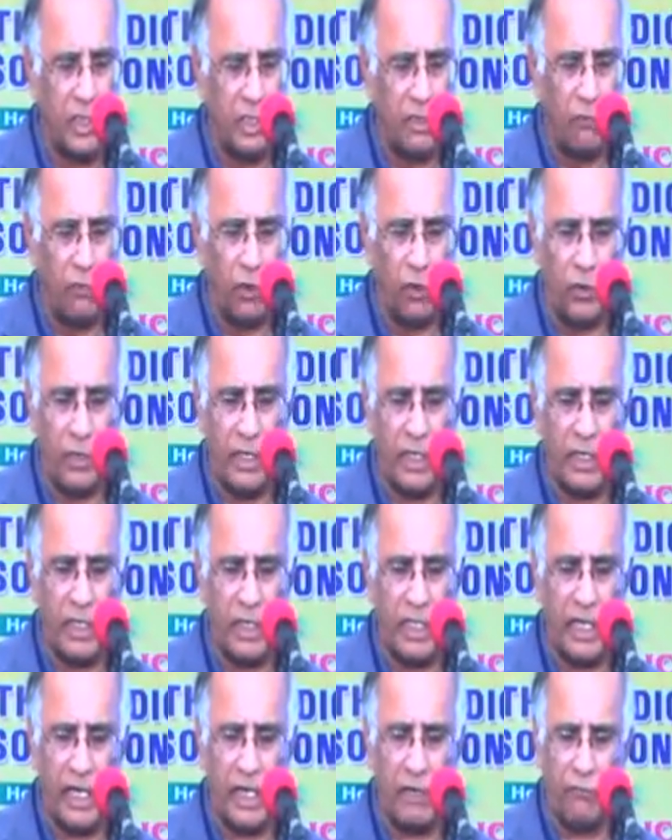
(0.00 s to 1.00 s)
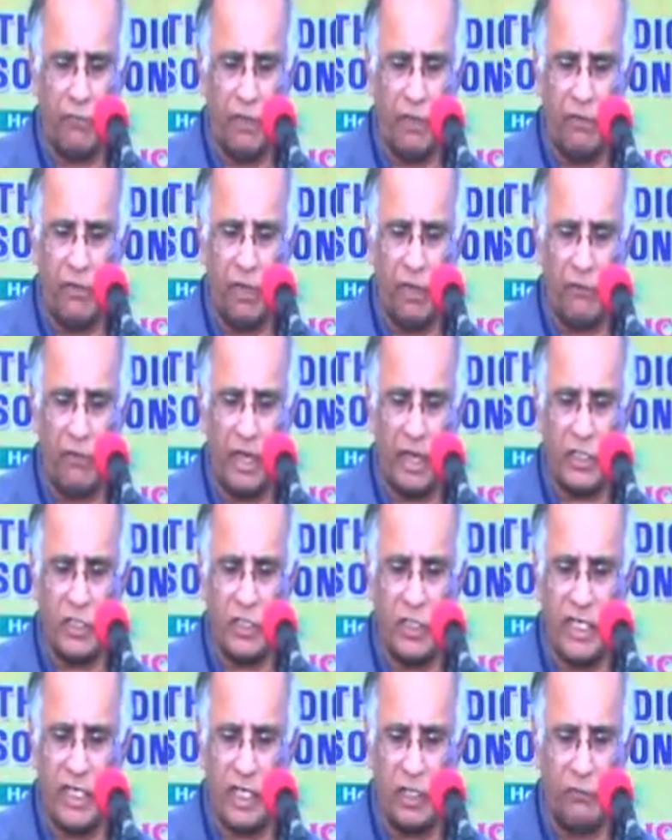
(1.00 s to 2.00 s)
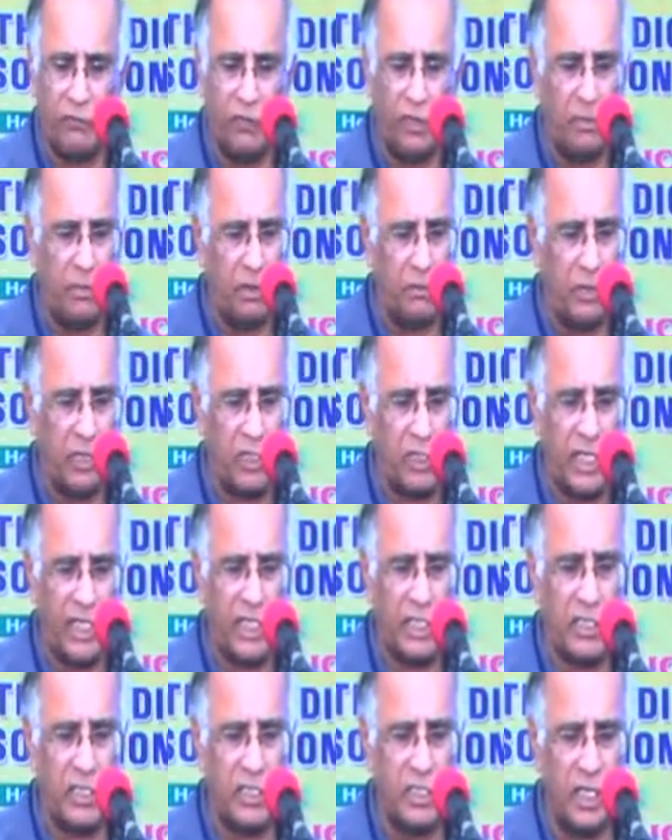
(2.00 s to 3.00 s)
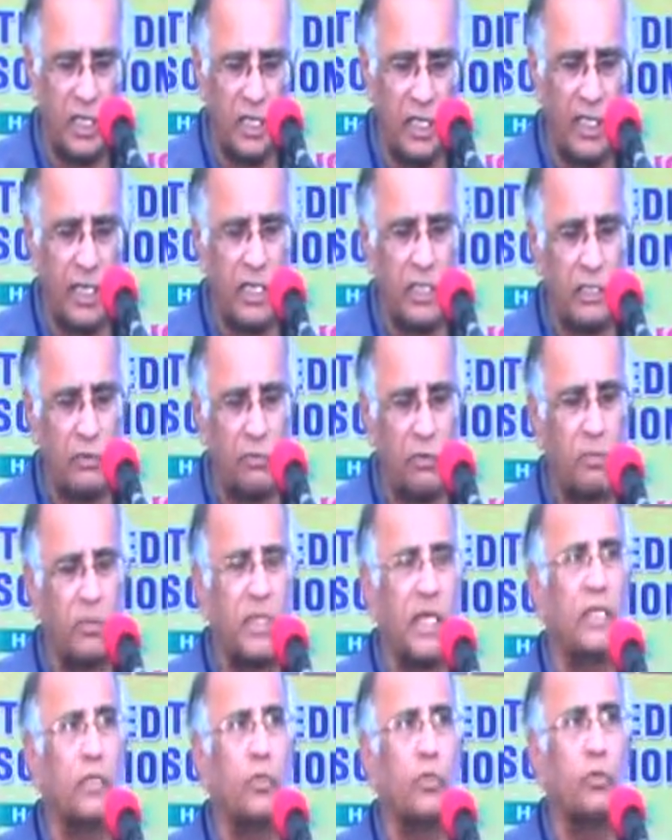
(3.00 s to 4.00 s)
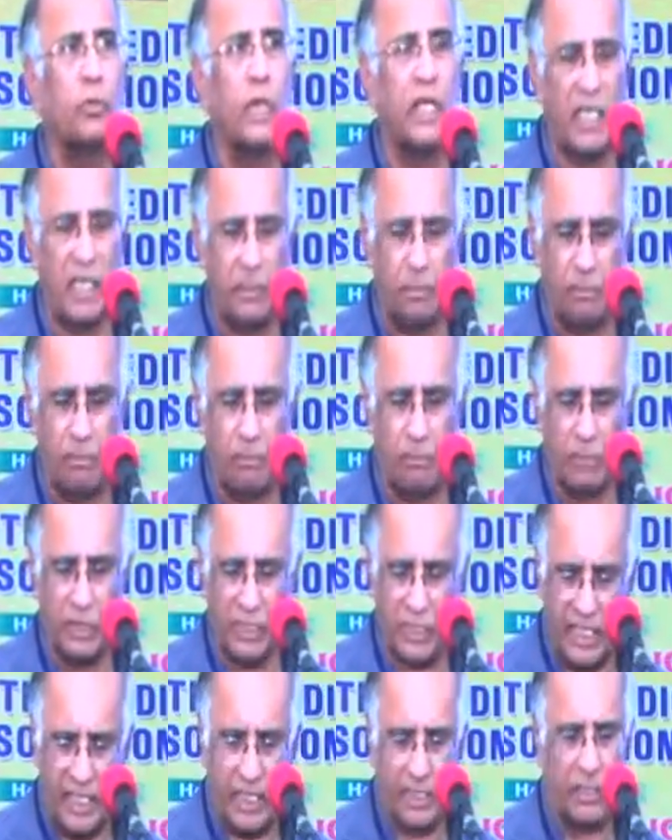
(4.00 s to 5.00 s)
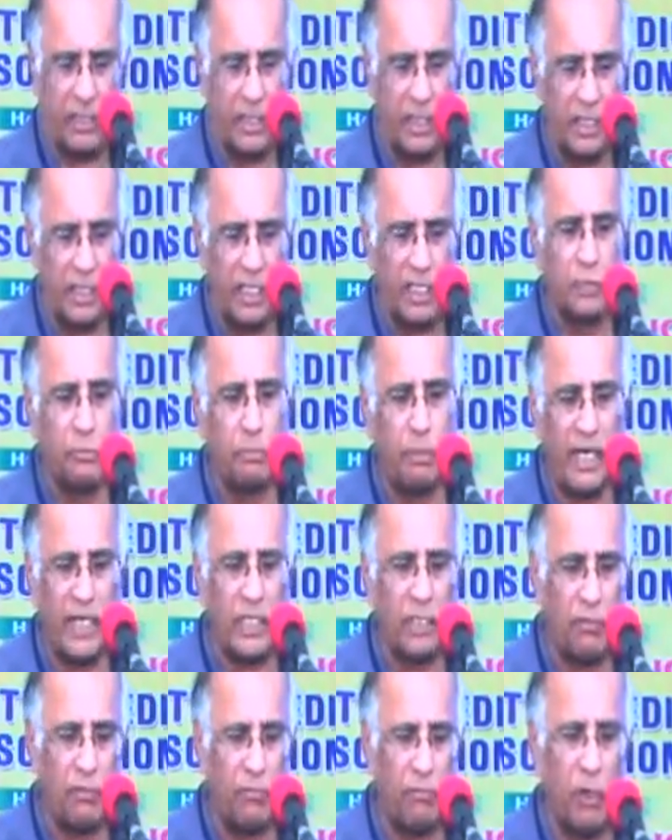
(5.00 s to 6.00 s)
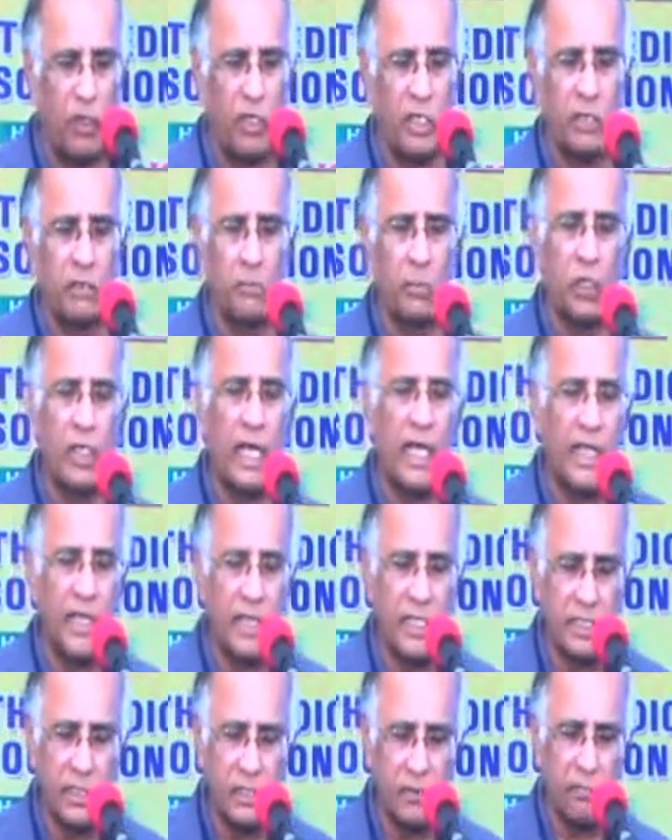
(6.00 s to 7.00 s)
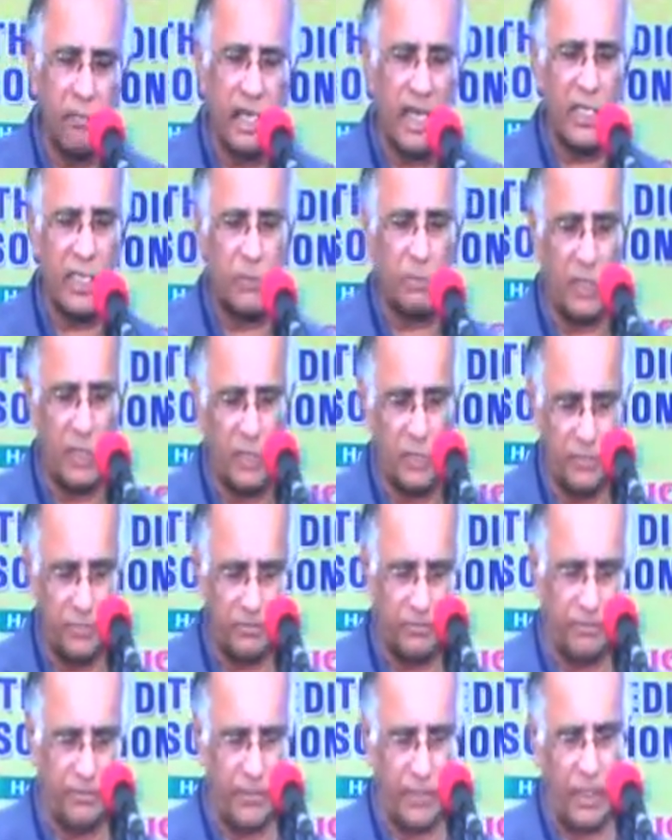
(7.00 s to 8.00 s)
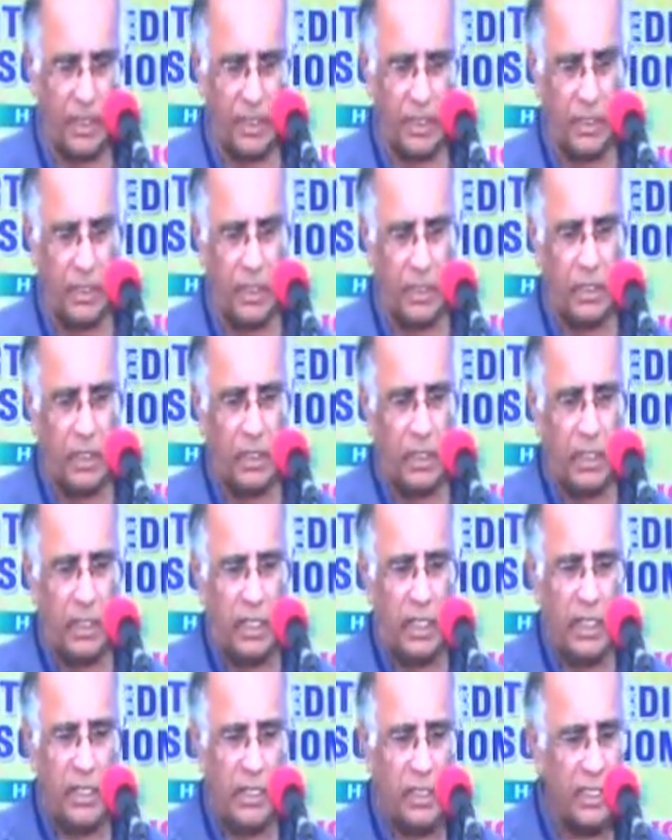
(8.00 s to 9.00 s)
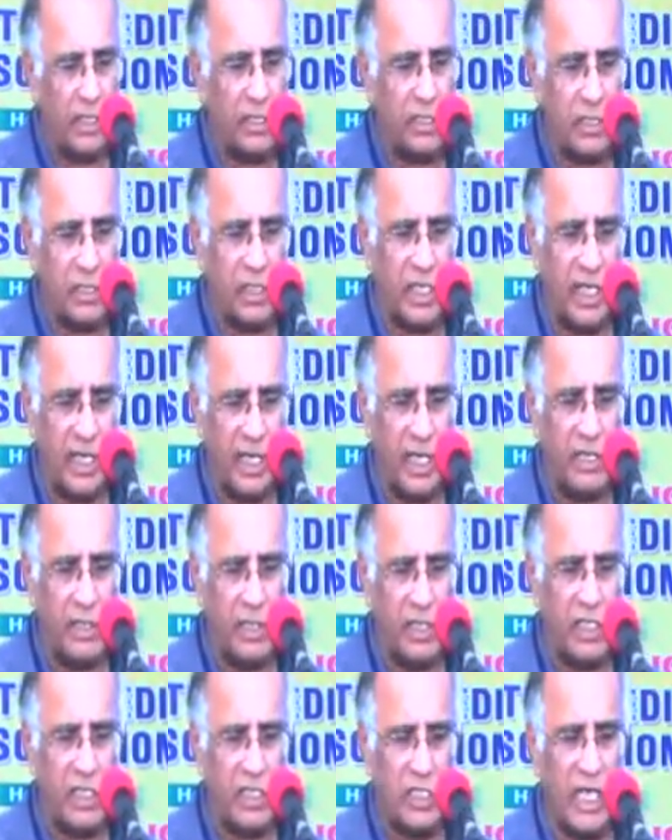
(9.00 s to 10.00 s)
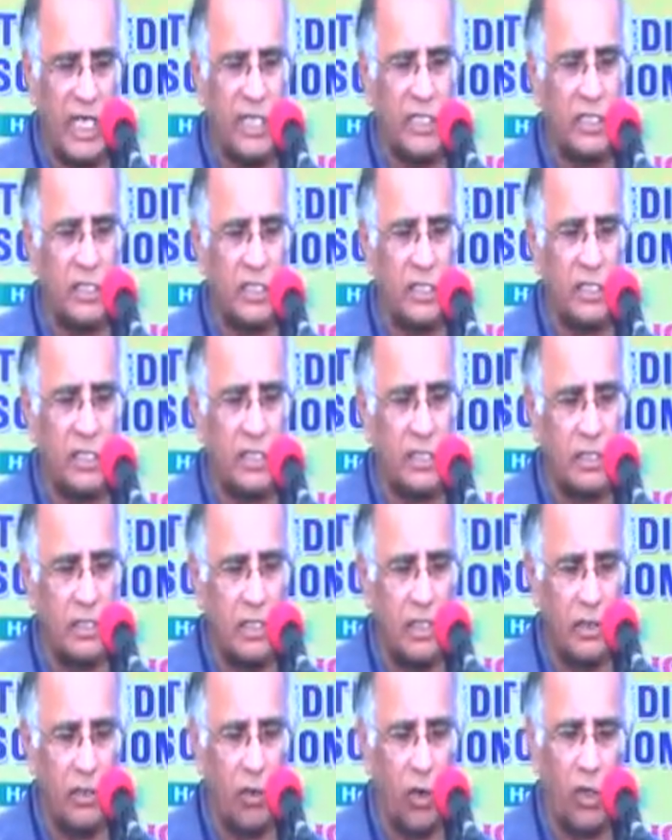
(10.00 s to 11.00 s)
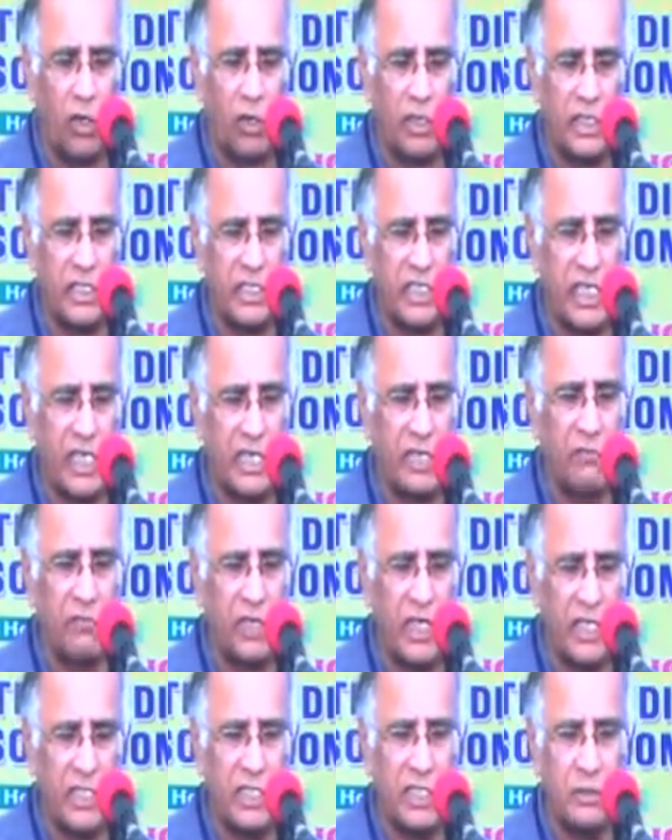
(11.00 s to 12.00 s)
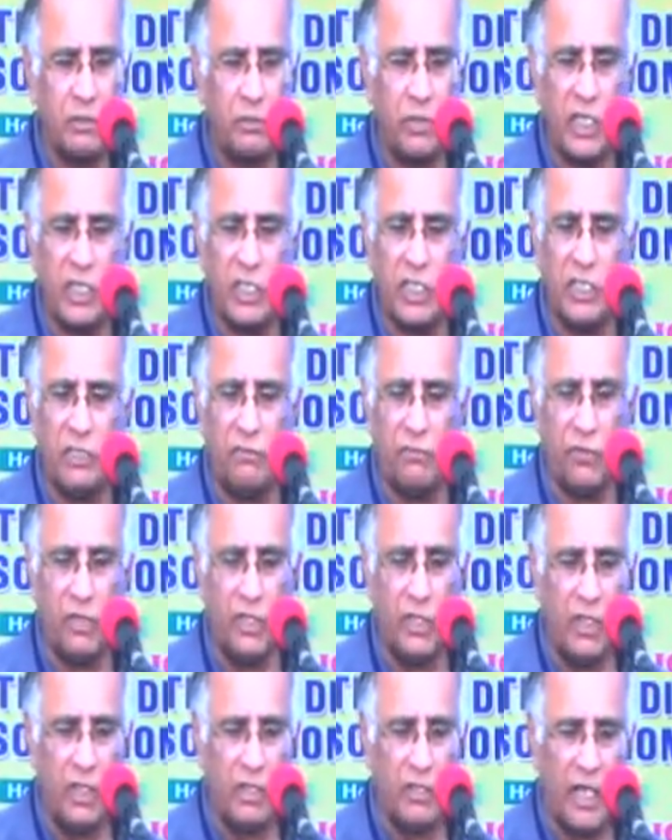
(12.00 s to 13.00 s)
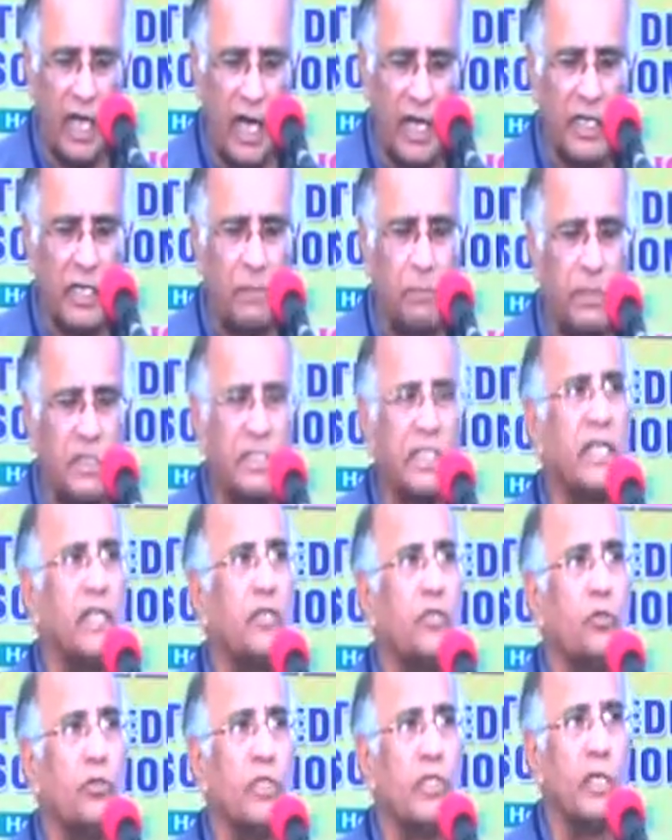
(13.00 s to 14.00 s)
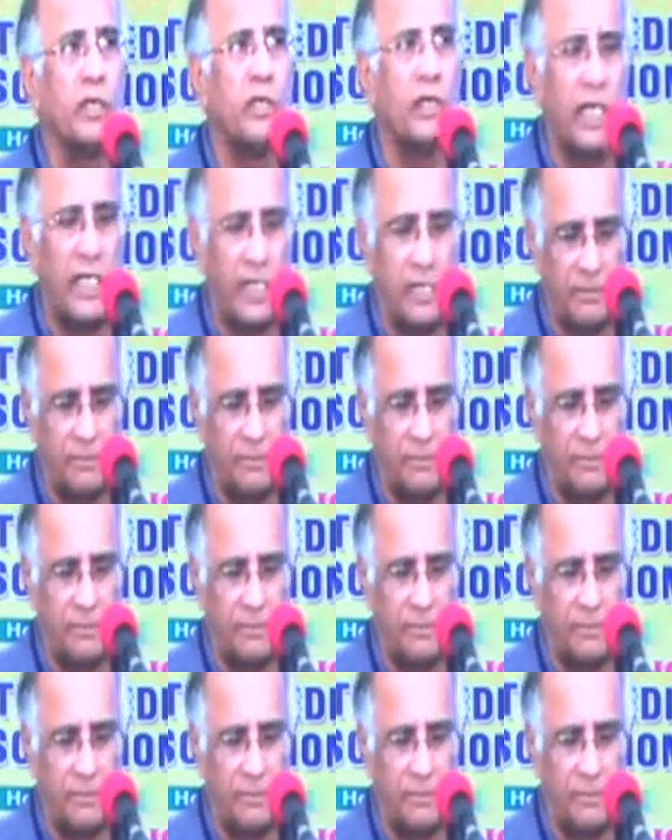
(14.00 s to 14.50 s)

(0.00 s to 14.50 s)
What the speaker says: following fracture neck of femur, which ranges from 10 to 20% in spite of modern modalities of management. In these cases, all consecutive cases, we achieved 100% union rate,